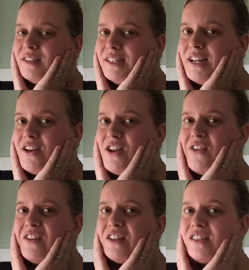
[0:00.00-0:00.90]
I don't know
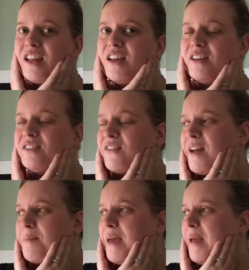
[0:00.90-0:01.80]
if it's just like because I've
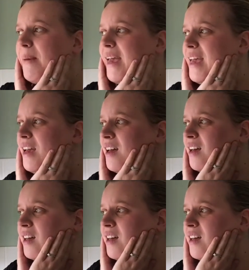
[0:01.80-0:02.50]
had baby.